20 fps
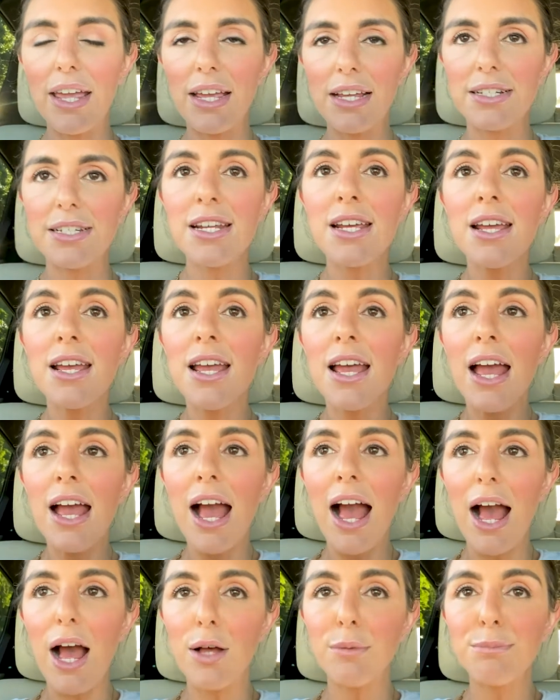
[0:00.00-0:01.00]
It
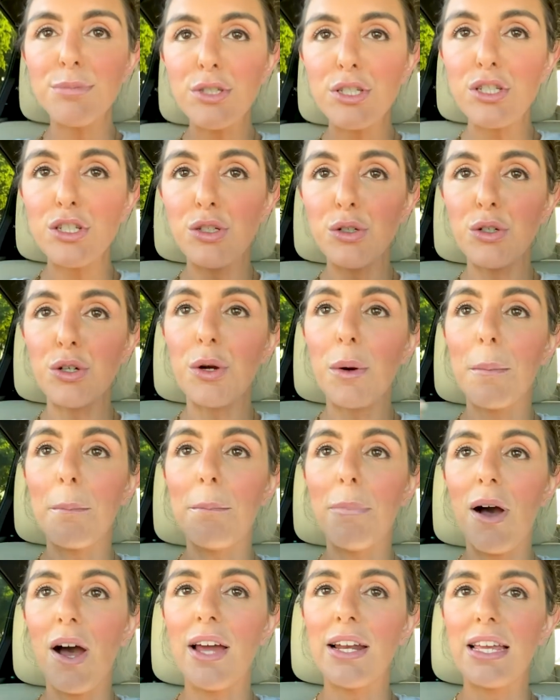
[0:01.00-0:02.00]
helps your
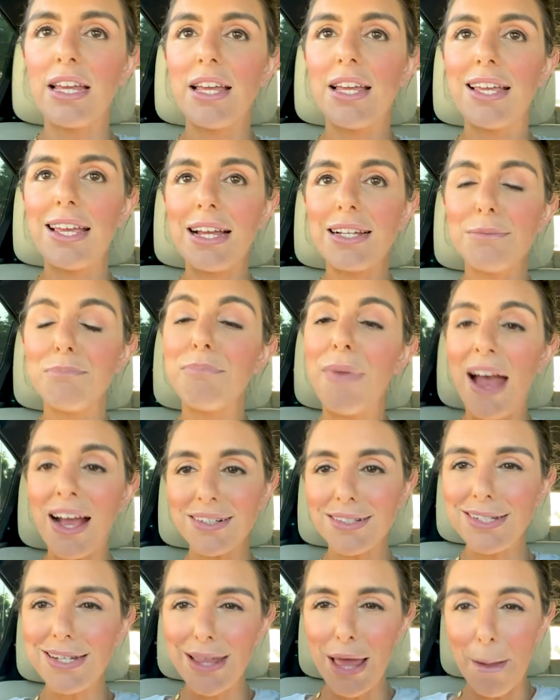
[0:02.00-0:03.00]
body get
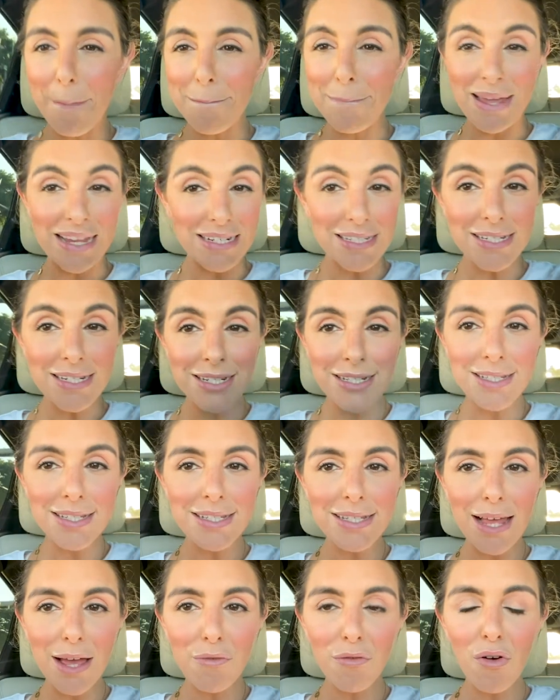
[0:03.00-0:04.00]
back to that
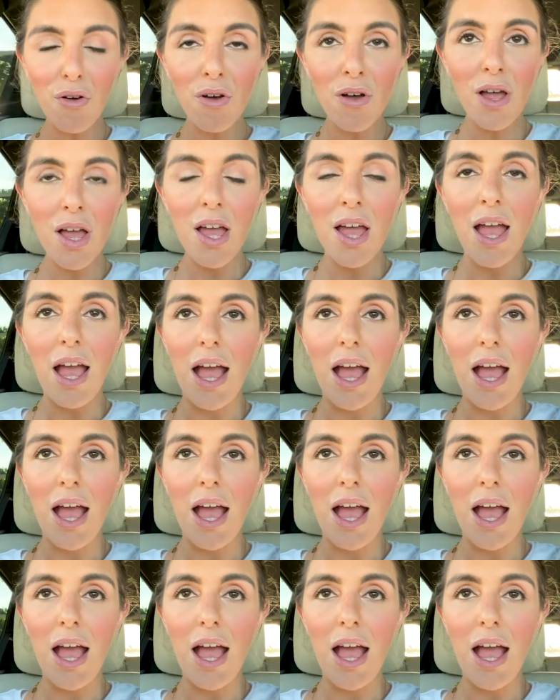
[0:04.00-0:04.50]
maintenance level